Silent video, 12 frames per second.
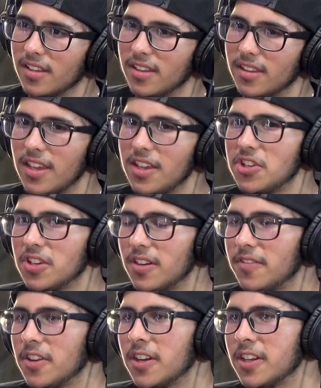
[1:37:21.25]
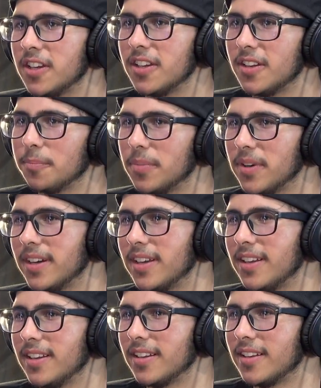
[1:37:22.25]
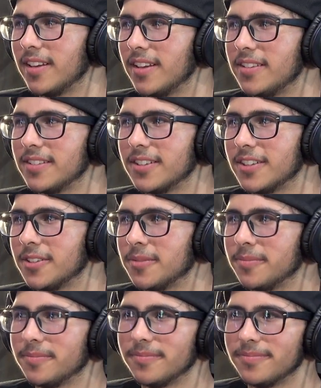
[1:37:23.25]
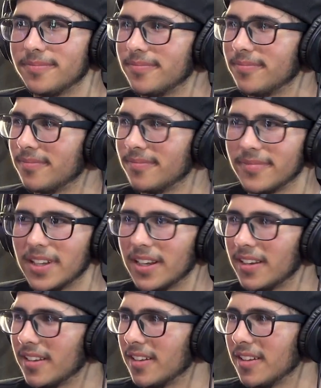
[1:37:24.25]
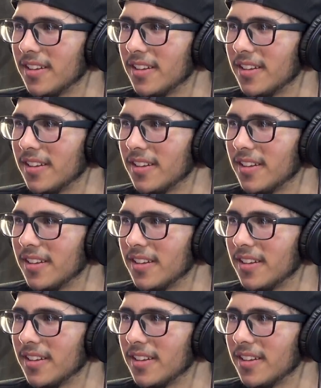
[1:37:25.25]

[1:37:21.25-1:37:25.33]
They should have done it, but it took them like a long